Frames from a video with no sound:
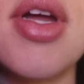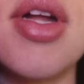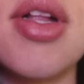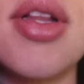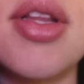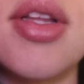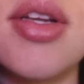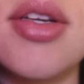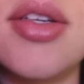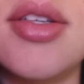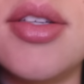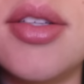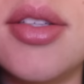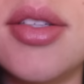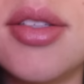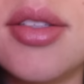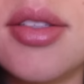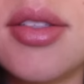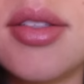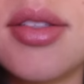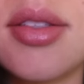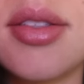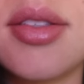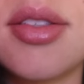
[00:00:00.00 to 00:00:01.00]
a little
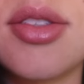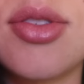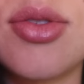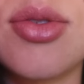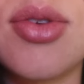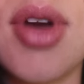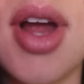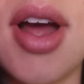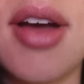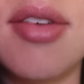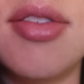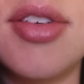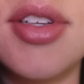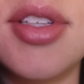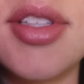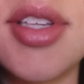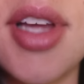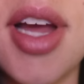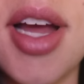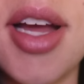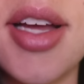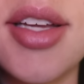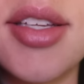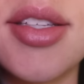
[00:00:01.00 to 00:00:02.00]
travel
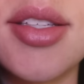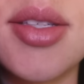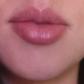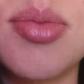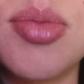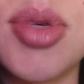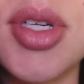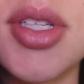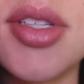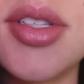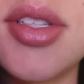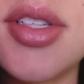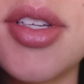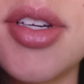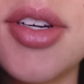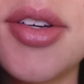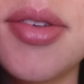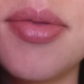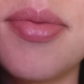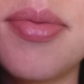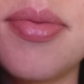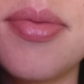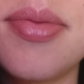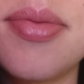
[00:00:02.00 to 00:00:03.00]
size
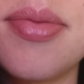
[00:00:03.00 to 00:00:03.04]
spritzer